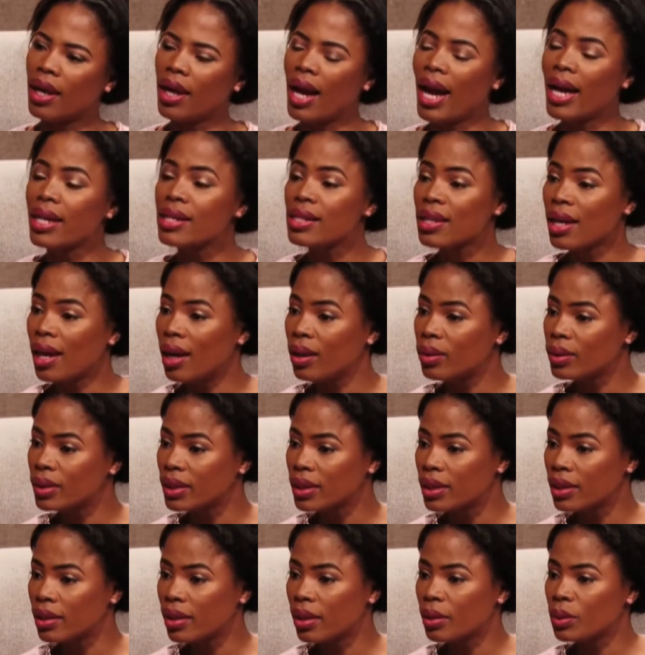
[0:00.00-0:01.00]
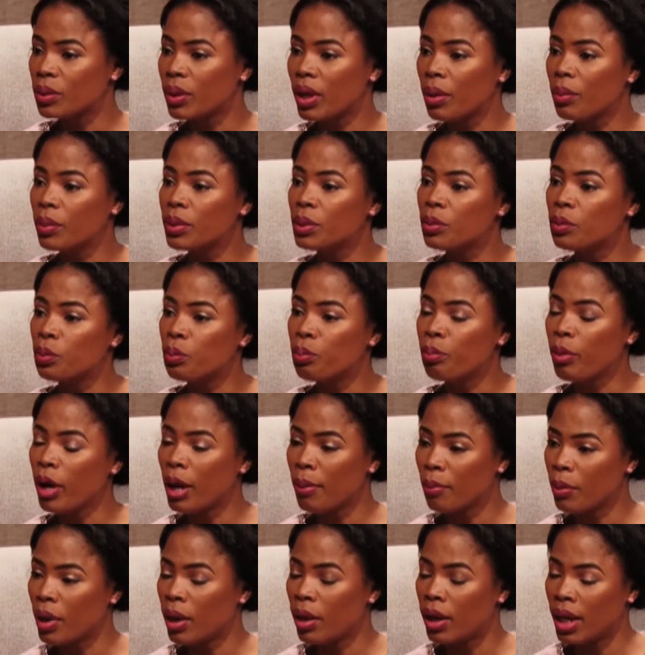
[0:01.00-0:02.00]
Arts Council. That's why I was
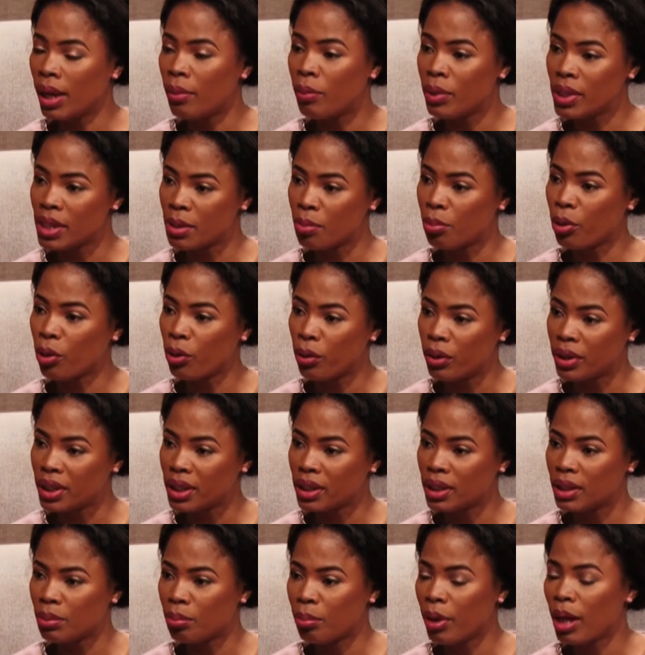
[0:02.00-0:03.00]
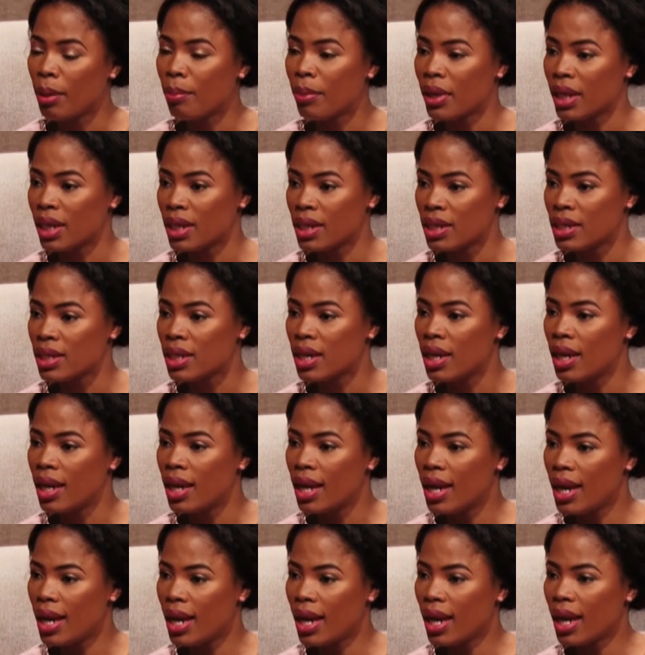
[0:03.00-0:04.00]
employed as a permanent
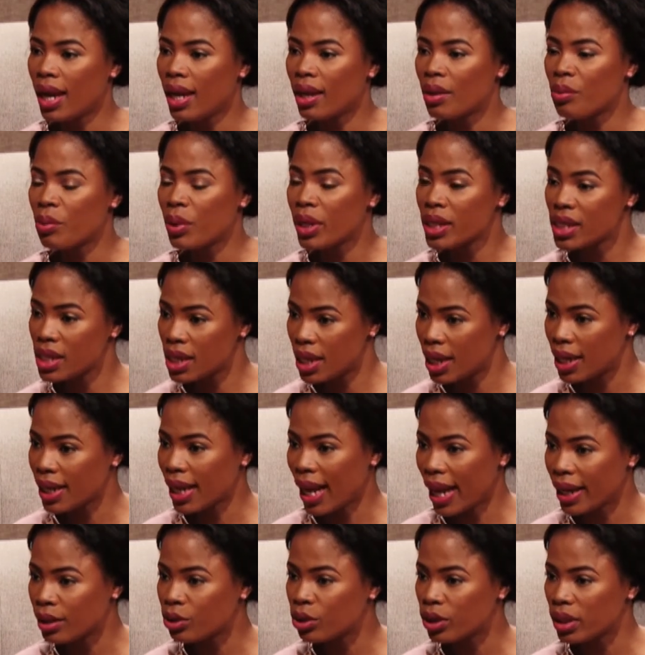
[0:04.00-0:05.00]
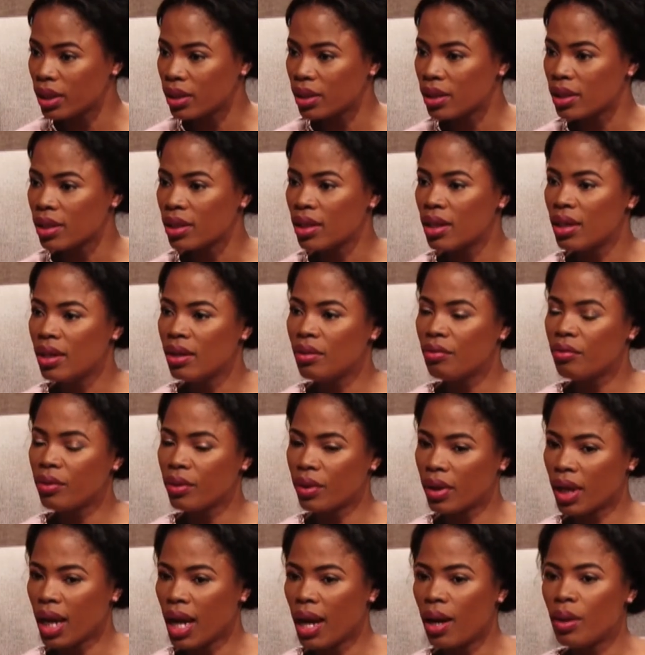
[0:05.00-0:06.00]
resident actress for
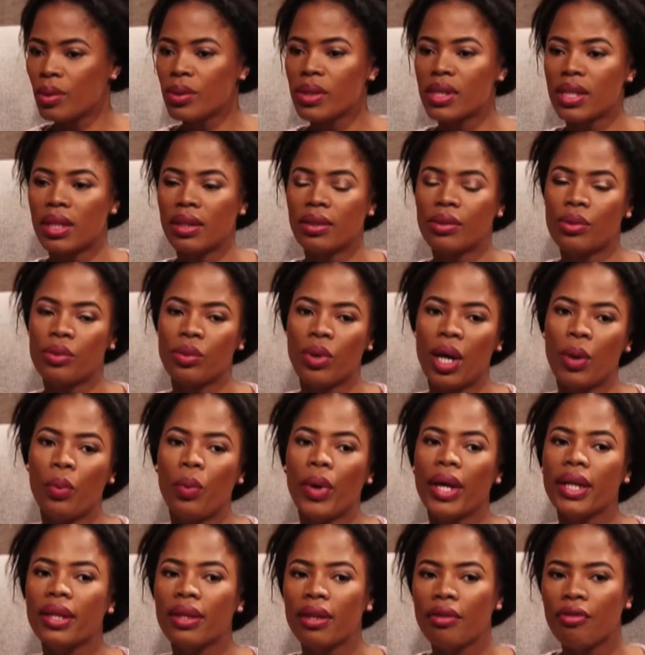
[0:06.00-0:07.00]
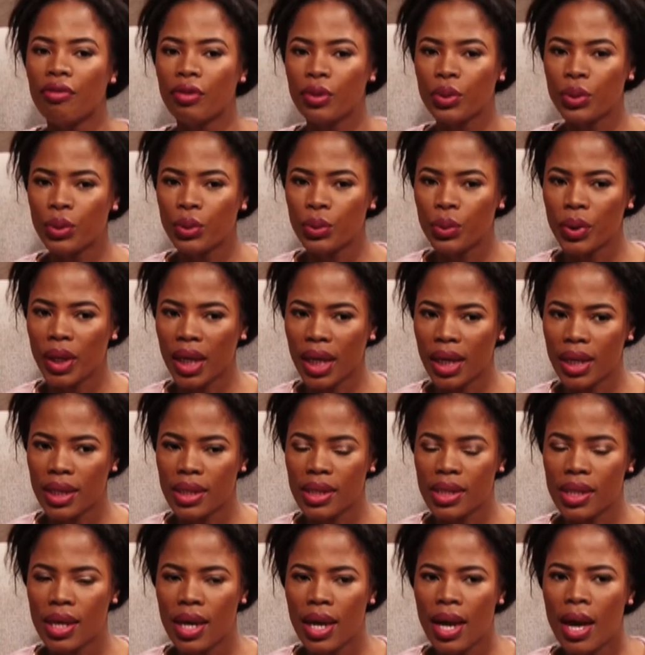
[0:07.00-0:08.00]
the council. So I worked there for 2
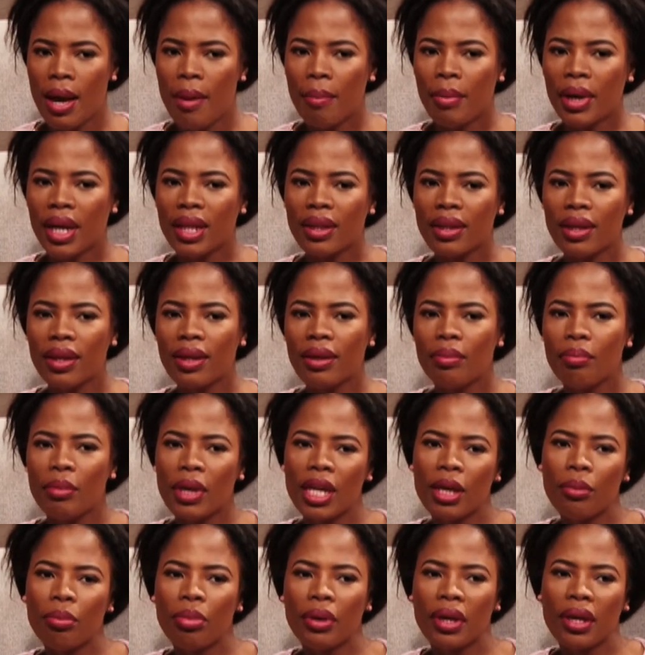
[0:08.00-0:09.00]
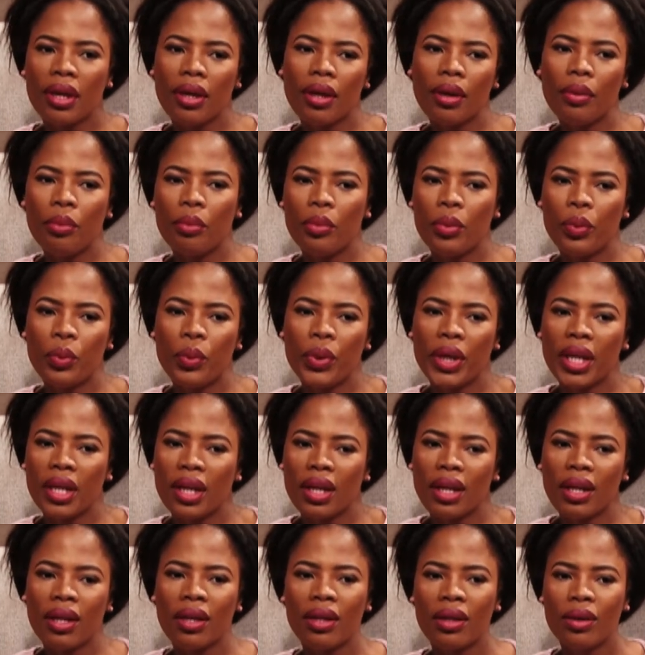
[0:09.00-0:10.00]
years. But I think me being
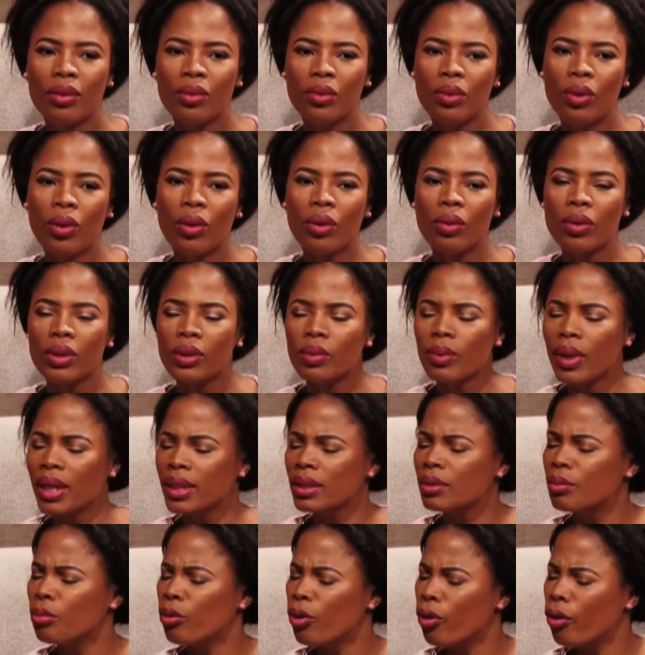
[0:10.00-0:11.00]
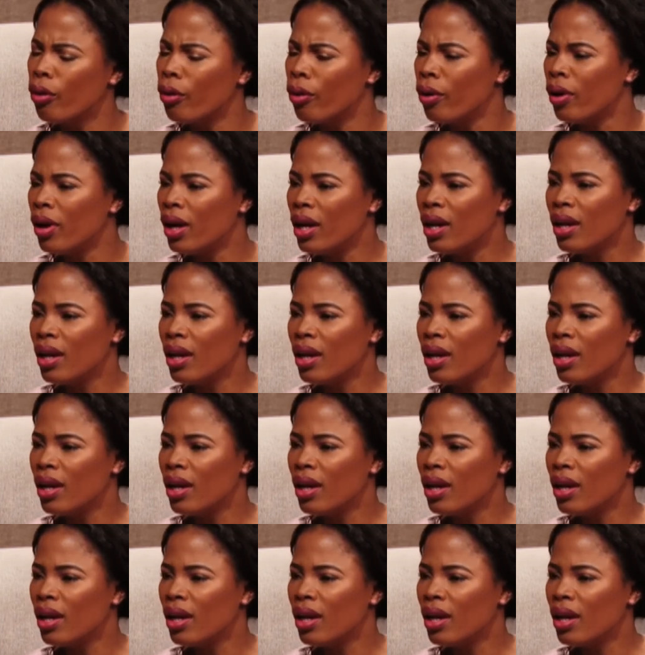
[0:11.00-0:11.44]
Winnie, who always wants more,